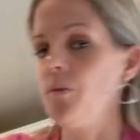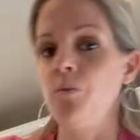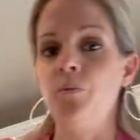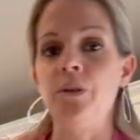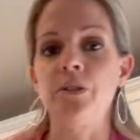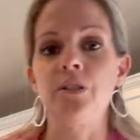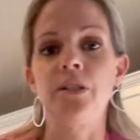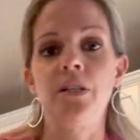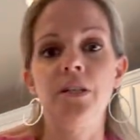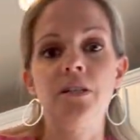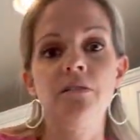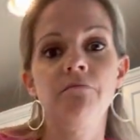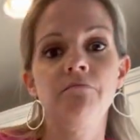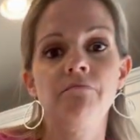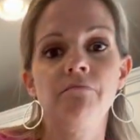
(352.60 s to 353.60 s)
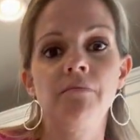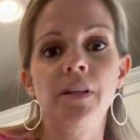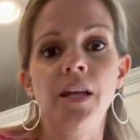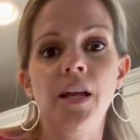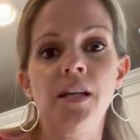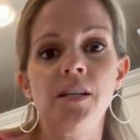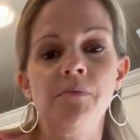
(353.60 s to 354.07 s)
Wilton
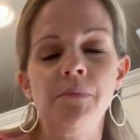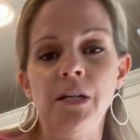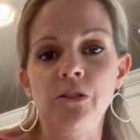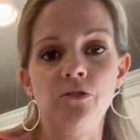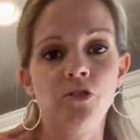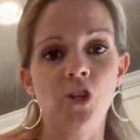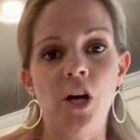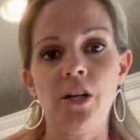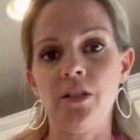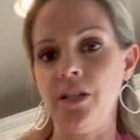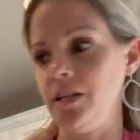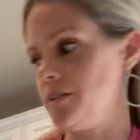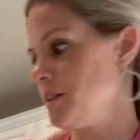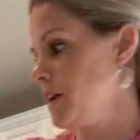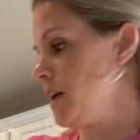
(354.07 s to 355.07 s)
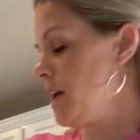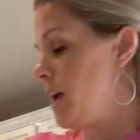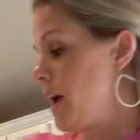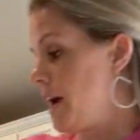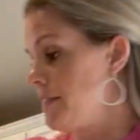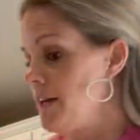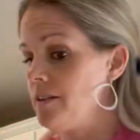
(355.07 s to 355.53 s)
candy melt chocolate.
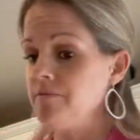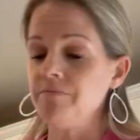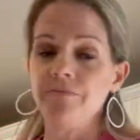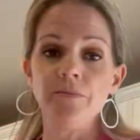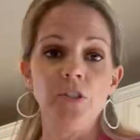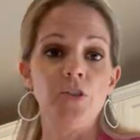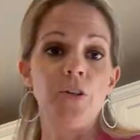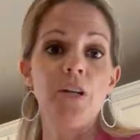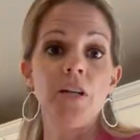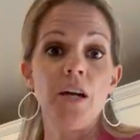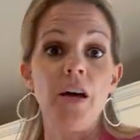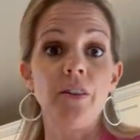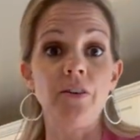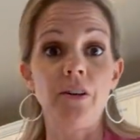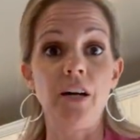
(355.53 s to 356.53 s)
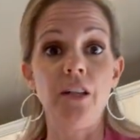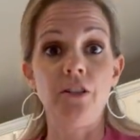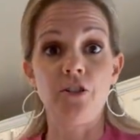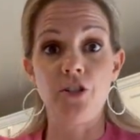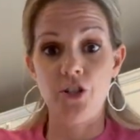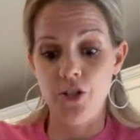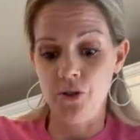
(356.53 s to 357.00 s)
And then you can get other
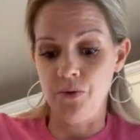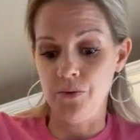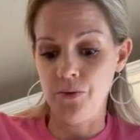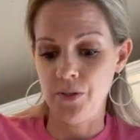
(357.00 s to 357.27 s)
colors too.